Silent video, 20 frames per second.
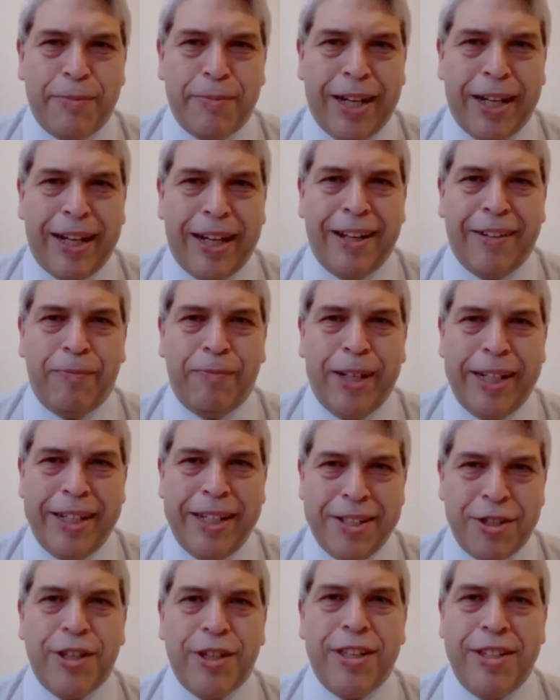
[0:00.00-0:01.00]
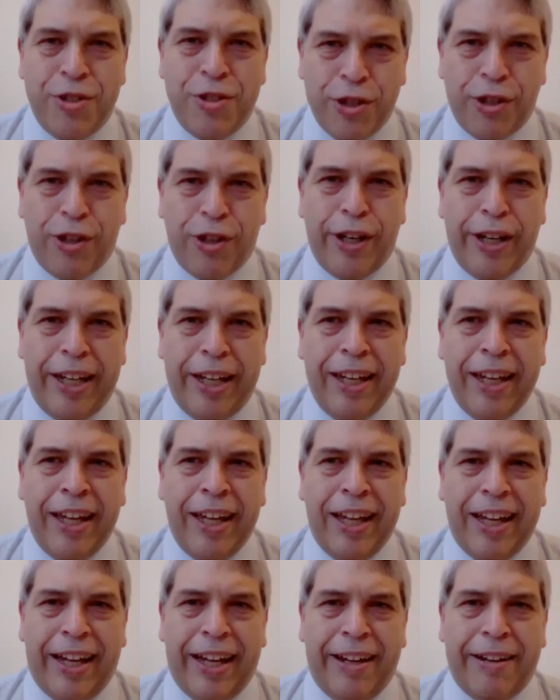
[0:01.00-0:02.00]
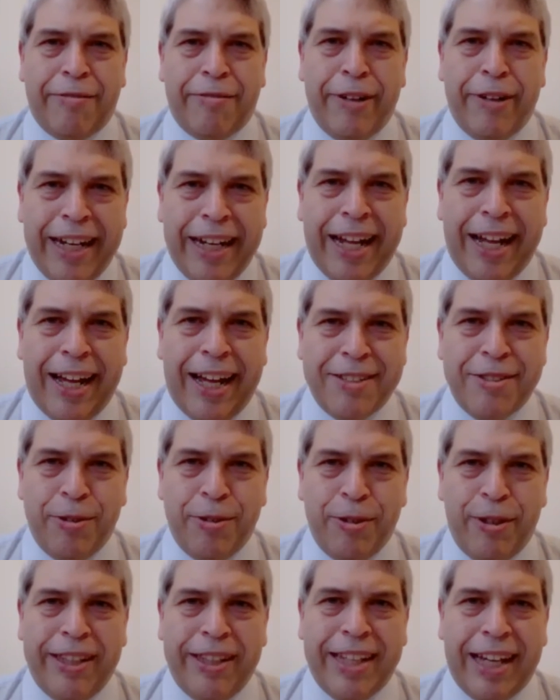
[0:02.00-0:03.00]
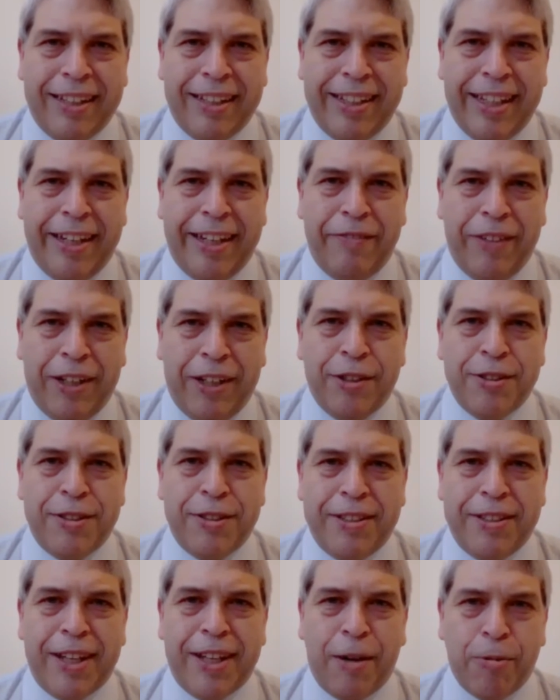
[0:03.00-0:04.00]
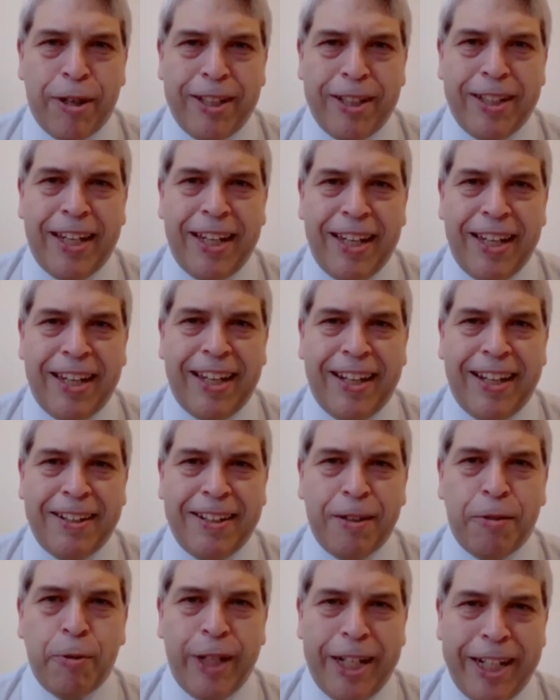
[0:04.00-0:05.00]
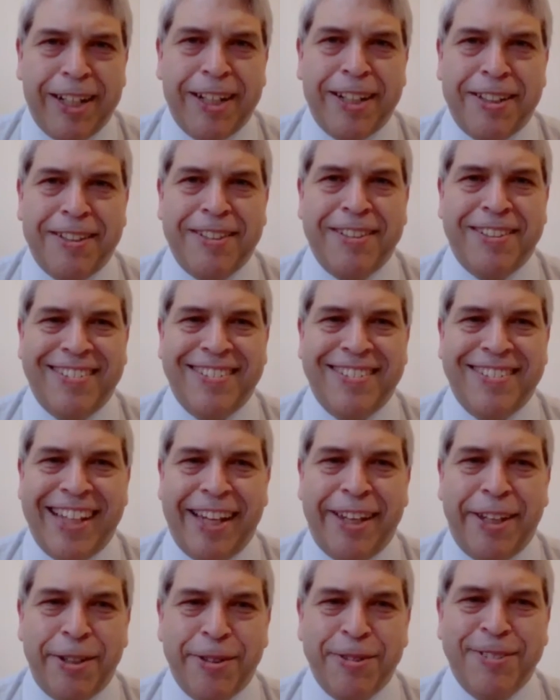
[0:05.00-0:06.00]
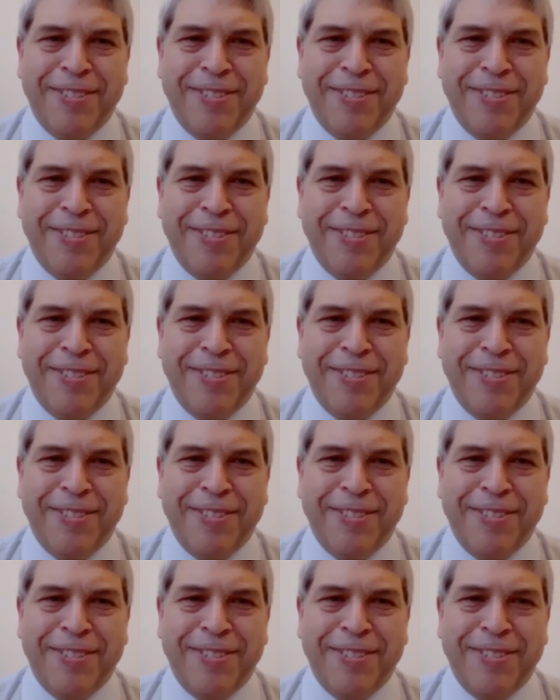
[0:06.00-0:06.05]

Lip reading: but please enjoy and relax during that day because it's our day and we need it. Thank you.